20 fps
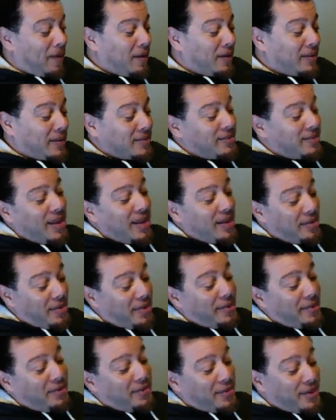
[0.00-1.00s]
Doesn't
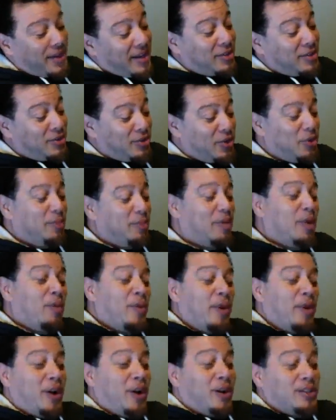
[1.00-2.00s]
have, yeah, that's true. But
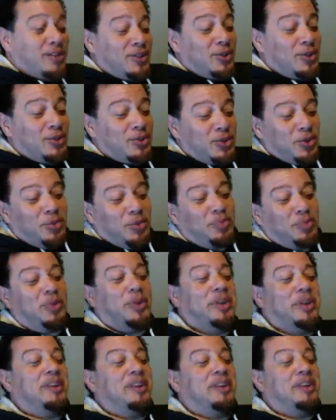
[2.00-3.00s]
we also do
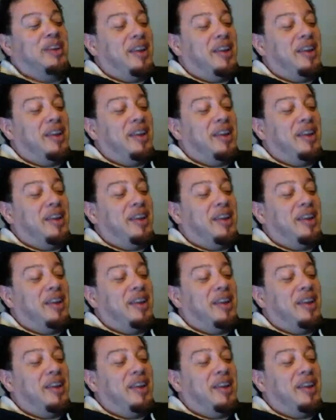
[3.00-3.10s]
put,